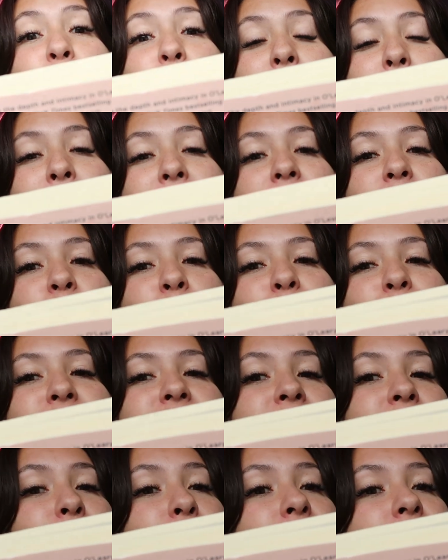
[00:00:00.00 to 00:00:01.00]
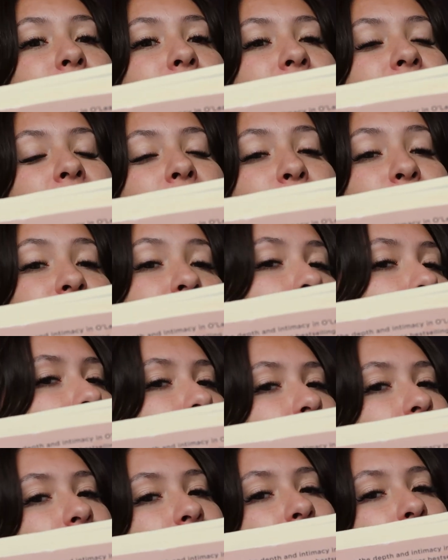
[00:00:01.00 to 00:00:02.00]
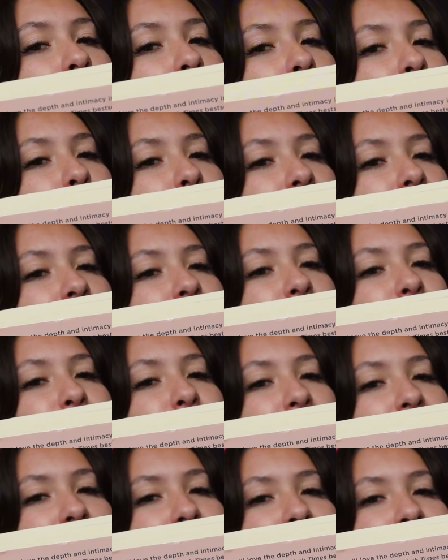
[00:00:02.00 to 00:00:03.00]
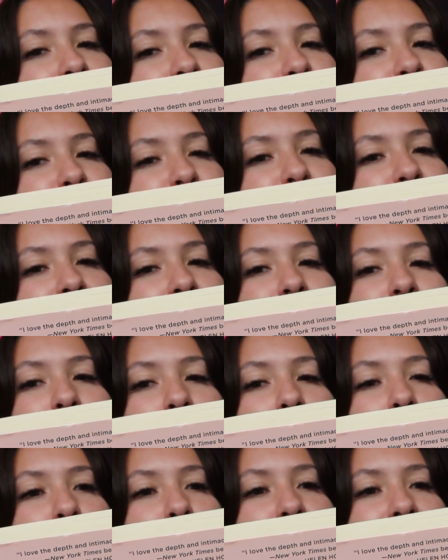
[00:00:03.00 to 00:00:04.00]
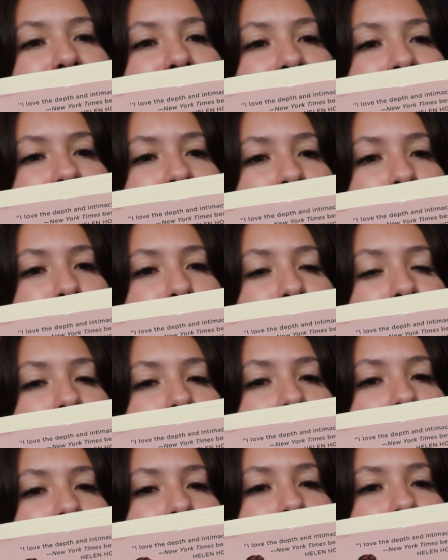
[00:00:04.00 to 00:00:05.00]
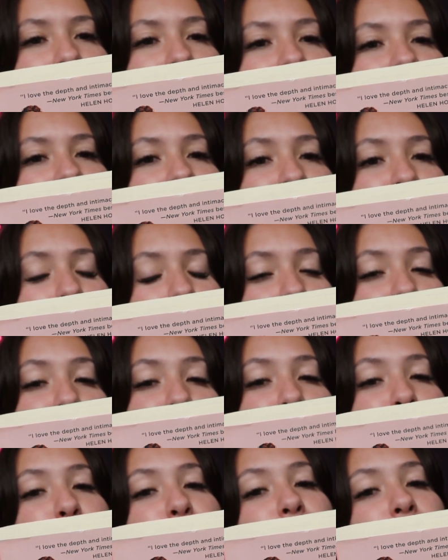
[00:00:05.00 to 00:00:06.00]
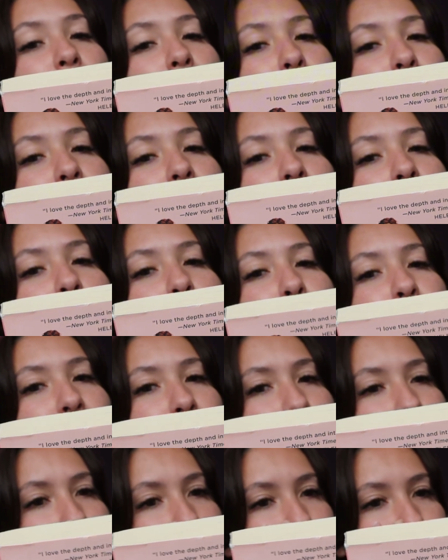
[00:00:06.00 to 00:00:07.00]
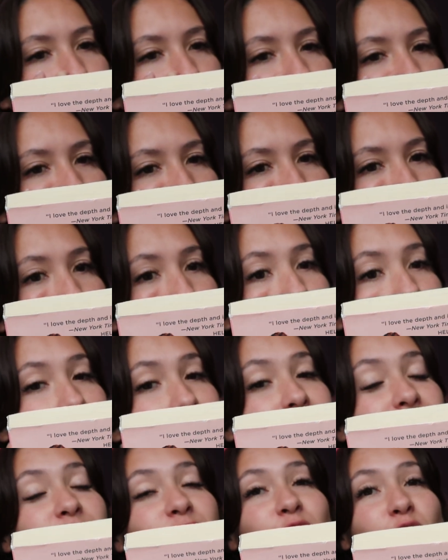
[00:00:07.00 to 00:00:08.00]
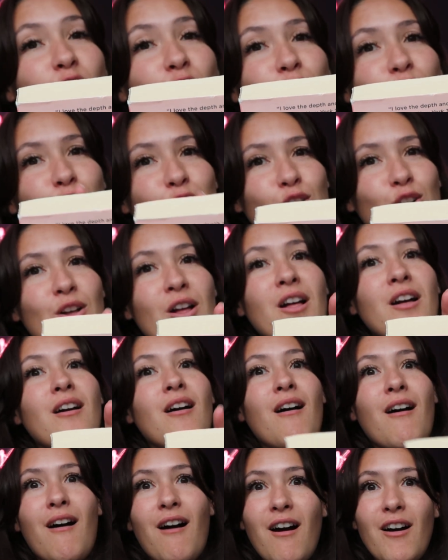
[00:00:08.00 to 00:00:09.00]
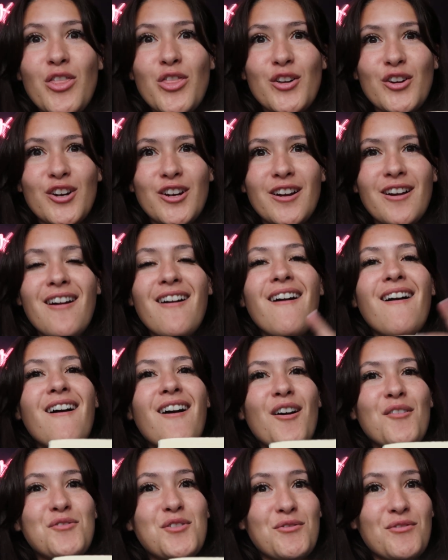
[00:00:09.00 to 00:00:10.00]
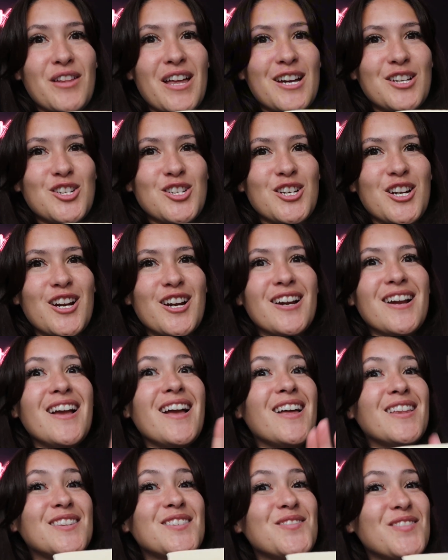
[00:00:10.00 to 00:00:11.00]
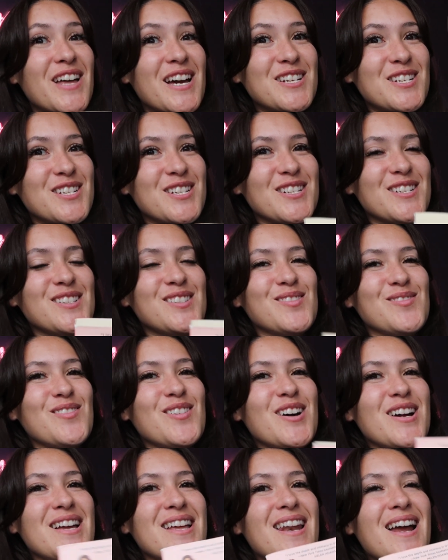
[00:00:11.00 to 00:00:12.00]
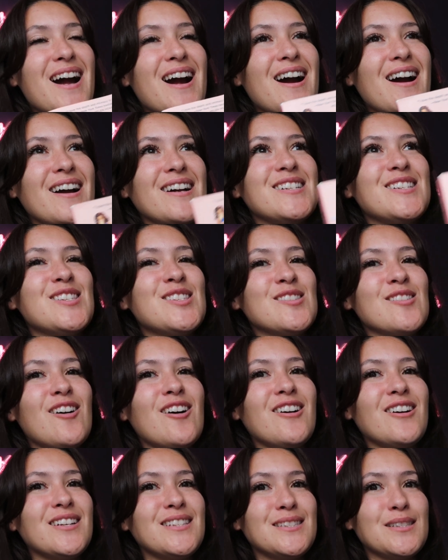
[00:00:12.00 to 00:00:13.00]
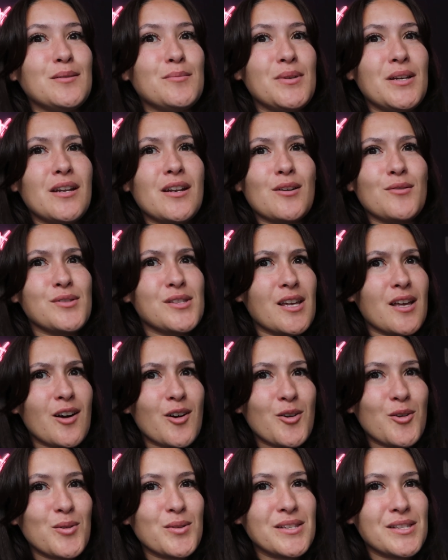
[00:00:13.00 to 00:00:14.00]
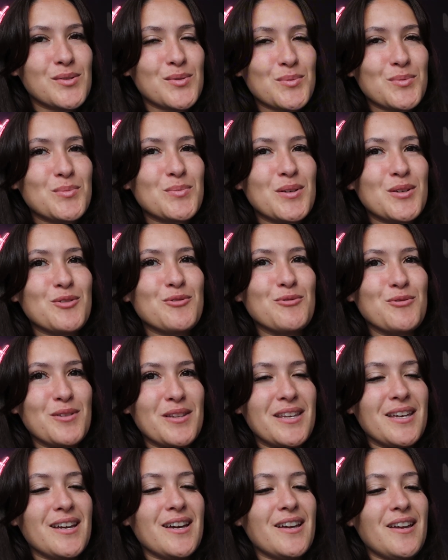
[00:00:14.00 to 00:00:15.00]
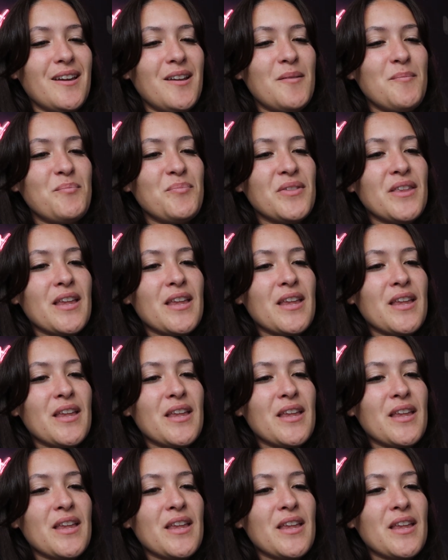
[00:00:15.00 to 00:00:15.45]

women who seemingly have nothing in common find that they're involved with the same man in this smart new rom-com by Beth O'Leary, best-selling author of The Flat Share. And The Flat Share is what I saw in Libby, and I was like, oh, this will be really good.